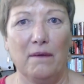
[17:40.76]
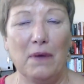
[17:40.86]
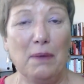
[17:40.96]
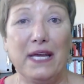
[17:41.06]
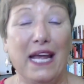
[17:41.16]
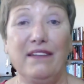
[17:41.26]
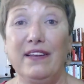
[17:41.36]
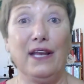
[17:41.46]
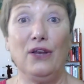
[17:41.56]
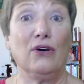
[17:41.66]
Maybe
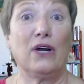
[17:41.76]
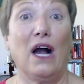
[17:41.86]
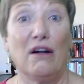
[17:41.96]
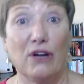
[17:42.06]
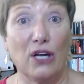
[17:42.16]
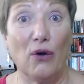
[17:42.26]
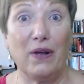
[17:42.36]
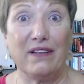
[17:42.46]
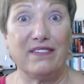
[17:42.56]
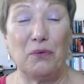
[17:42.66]
getting in your car and
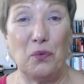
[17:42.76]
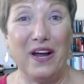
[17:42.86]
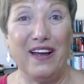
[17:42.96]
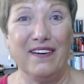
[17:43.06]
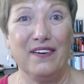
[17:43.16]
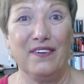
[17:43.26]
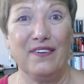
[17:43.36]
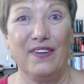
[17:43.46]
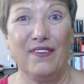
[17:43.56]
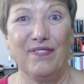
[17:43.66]
going somewhere,
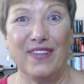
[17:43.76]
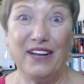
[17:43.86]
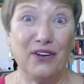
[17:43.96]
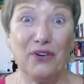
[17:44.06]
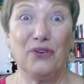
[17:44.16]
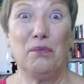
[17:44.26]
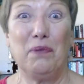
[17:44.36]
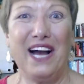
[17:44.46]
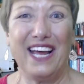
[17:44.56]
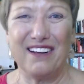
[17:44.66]
getting on your
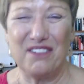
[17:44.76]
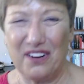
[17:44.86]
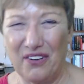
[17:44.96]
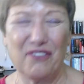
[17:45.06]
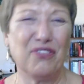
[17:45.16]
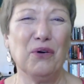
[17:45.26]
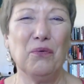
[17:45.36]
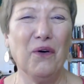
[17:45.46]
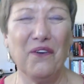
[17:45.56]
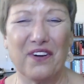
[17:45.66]
bike, going for
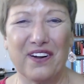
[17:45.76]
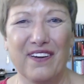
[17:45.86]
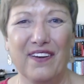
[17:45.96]
a walk.